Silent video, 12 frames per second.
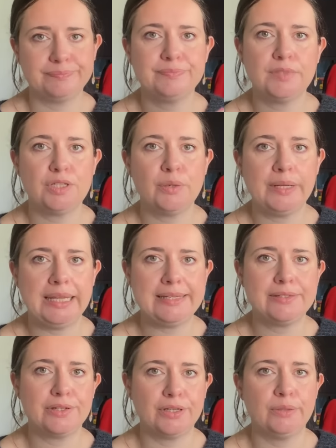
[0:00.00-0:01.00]
to do a
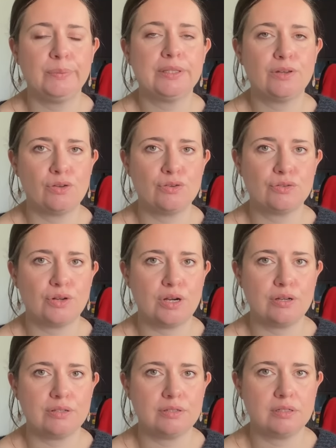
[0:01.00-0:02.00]
lento with
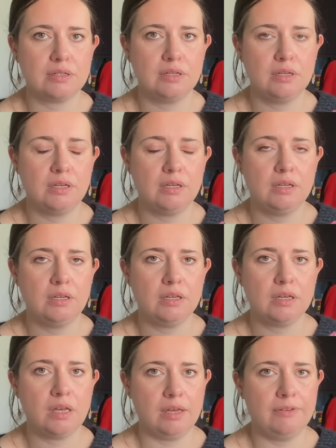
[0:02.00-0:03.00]
contrast
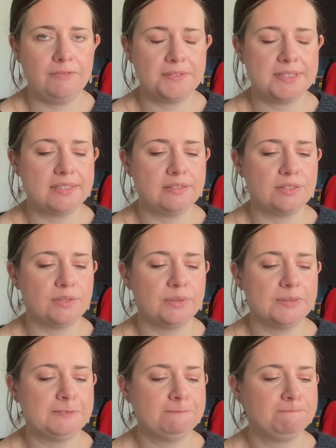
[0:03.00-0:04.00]
cuffs and so
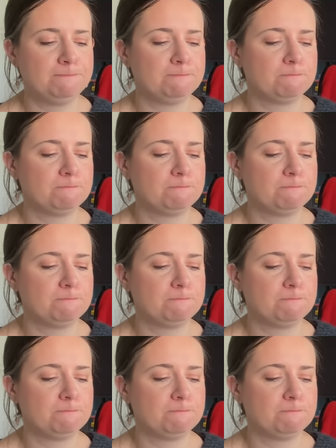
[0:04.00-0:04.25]
on.